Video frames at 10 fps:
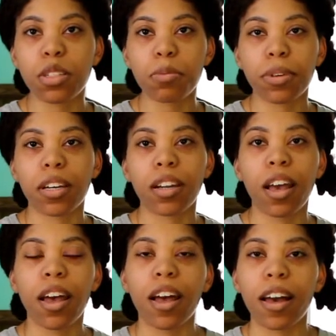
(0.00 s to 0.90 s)
but
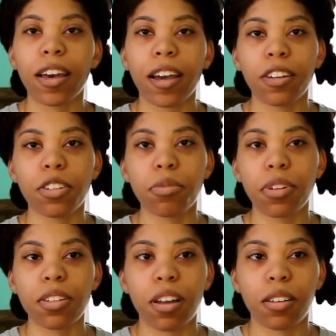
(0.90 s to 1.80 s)
I kind of just want
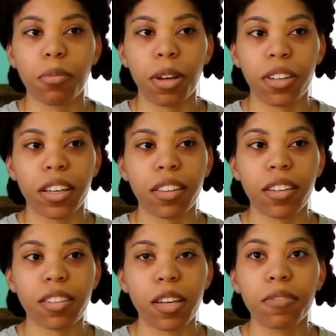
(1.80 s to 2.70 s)
to talk about like
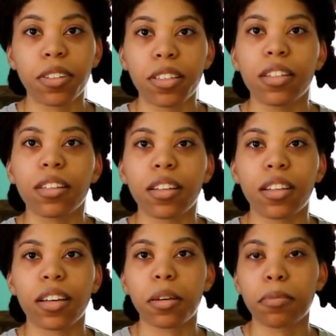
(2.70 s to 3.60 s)
things I've learned and
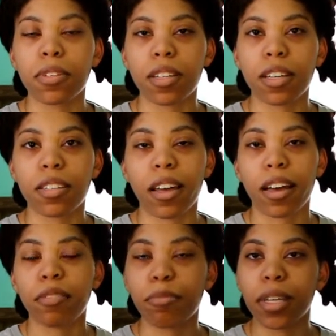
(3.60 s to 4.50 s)
like mistakes that
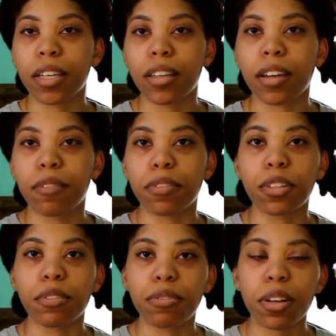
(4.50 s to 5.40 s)
I've made that I've
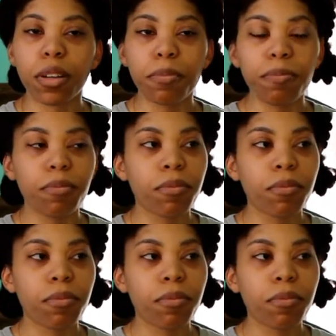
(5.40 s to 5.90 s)
learned from,